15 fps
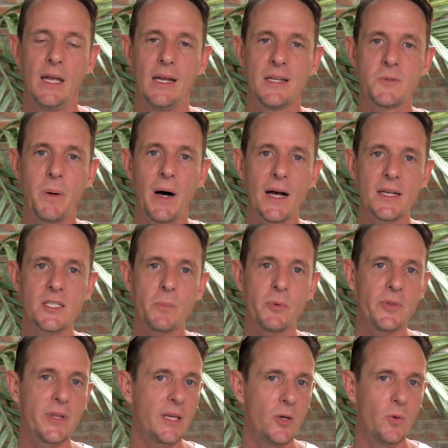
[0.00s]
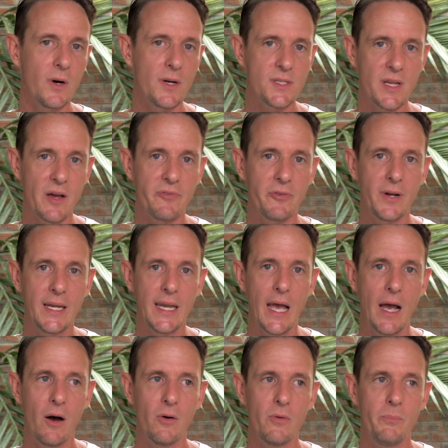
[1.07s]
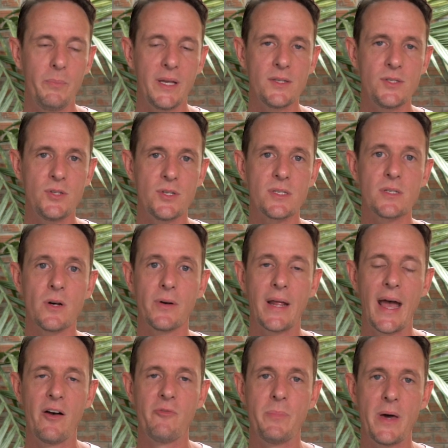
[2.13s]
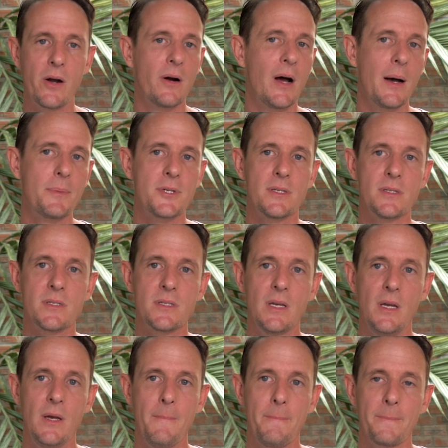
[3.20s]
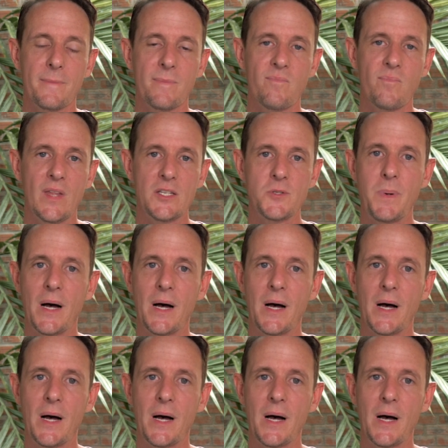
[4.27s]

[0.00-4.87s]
it's possible that you are suffering now because you just don't have better options. It's